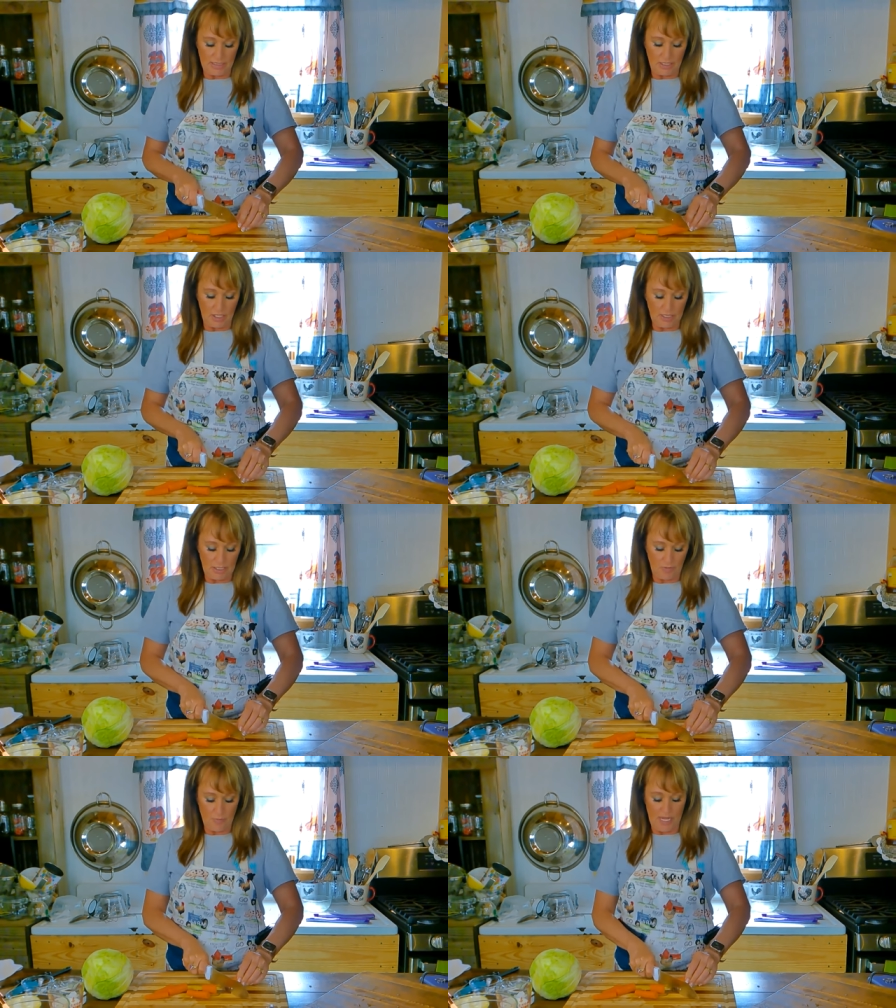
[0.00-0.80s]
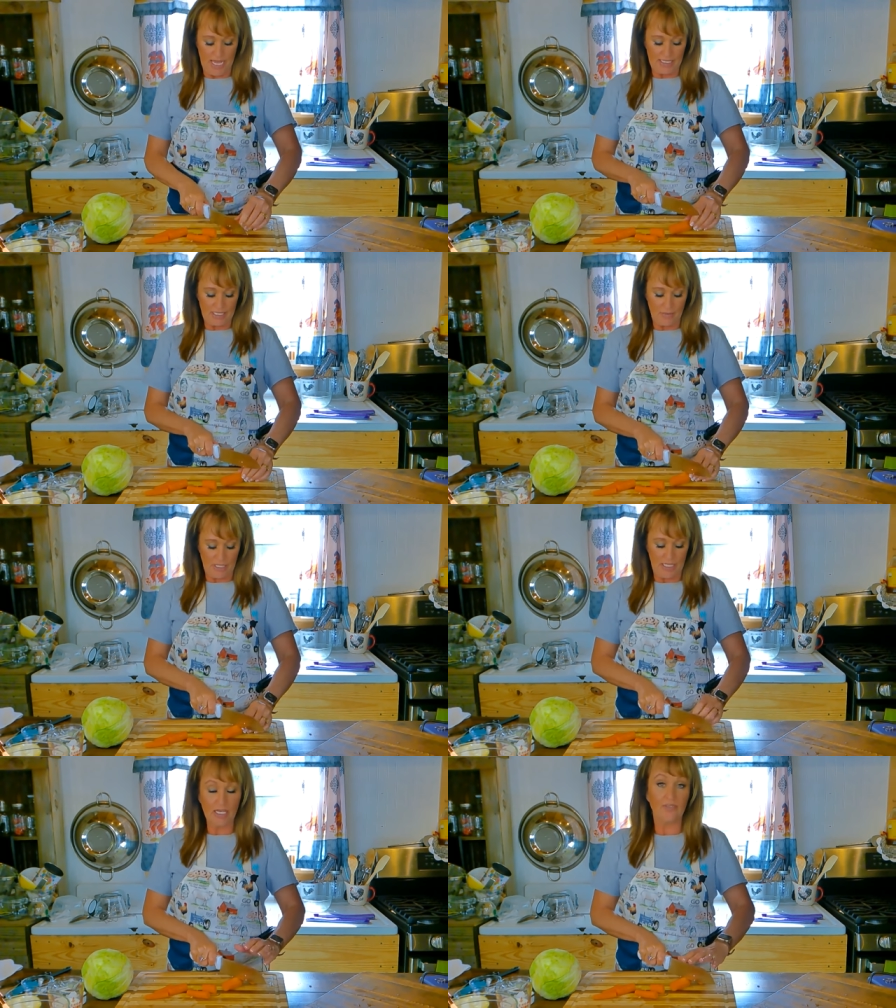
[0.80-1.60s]
it done that reminds
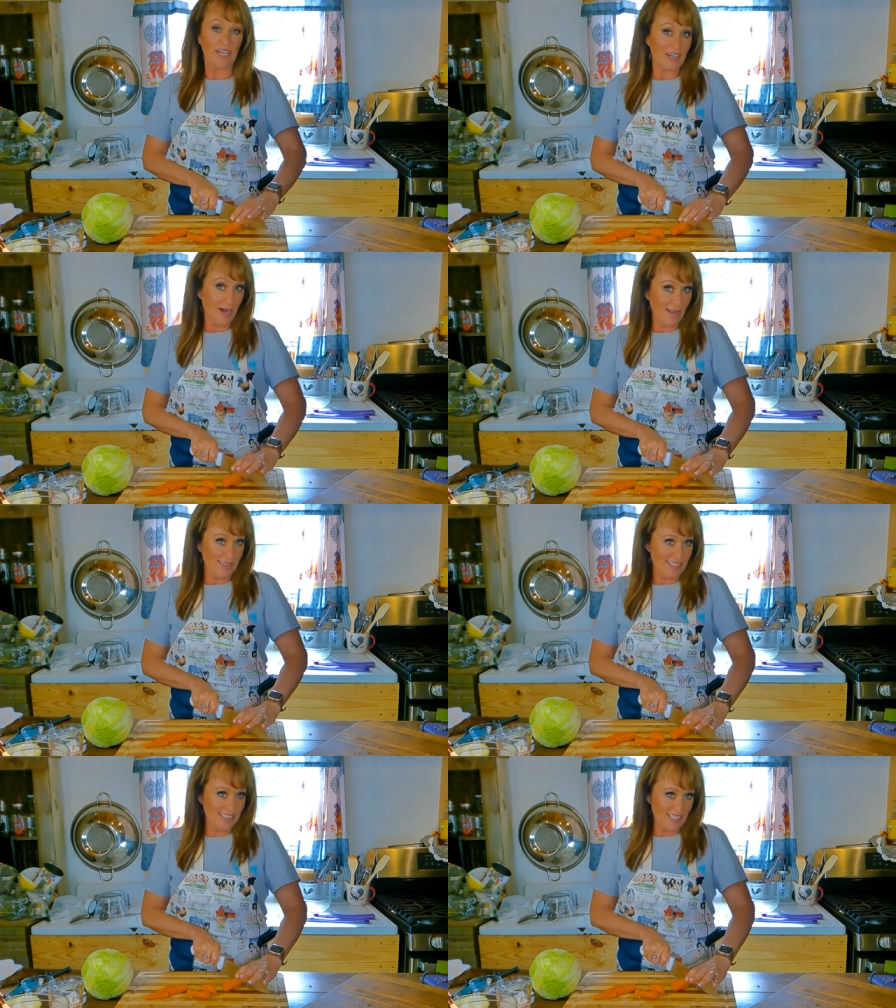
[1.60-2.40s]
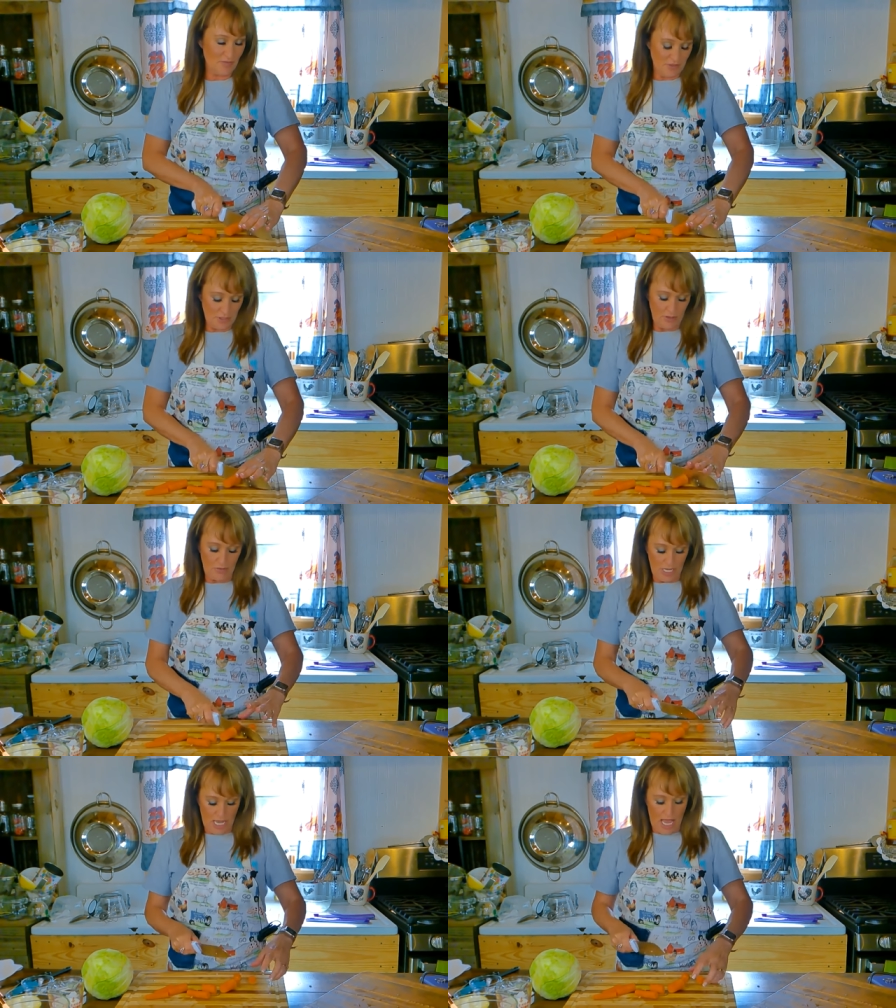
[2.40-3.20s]
me of at Hollis
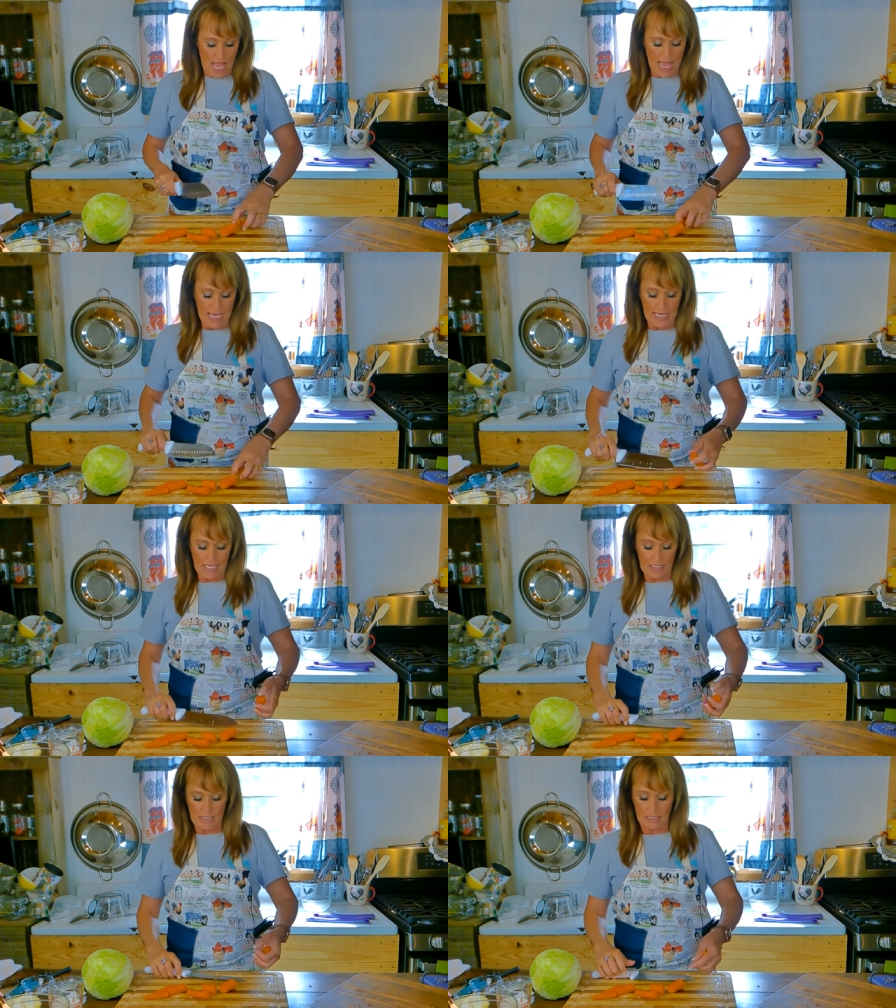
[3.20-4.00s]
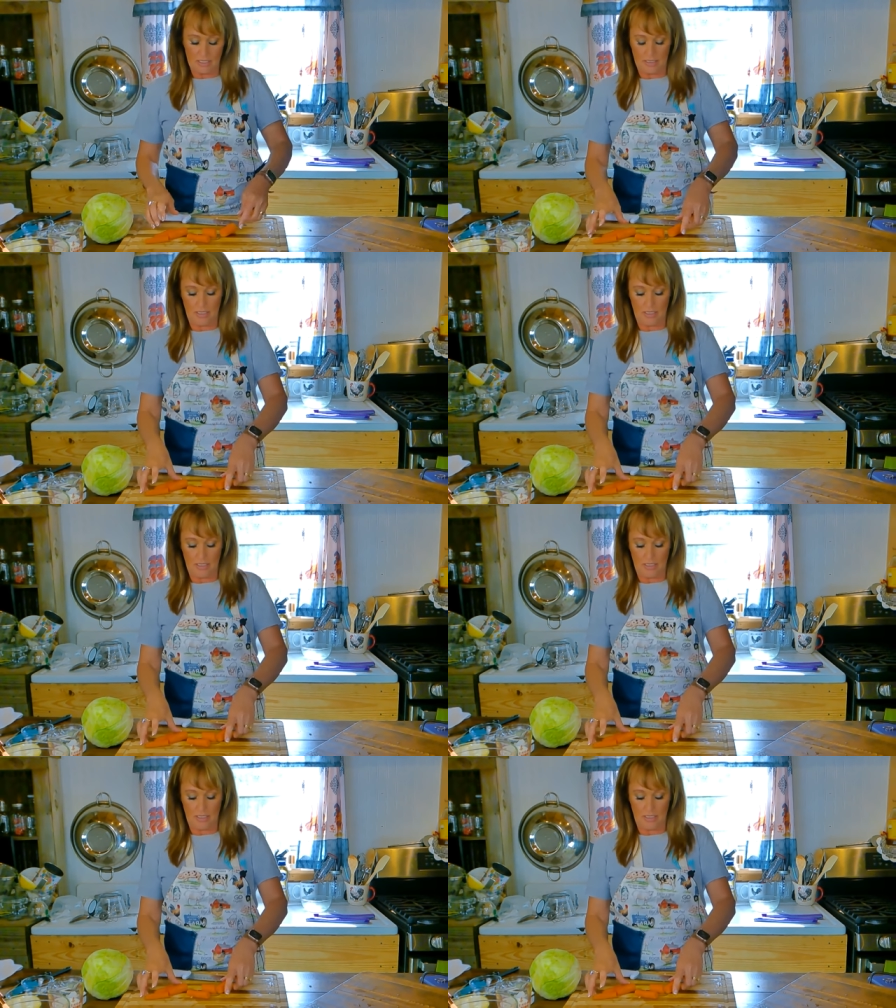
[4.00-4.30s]
Seafood and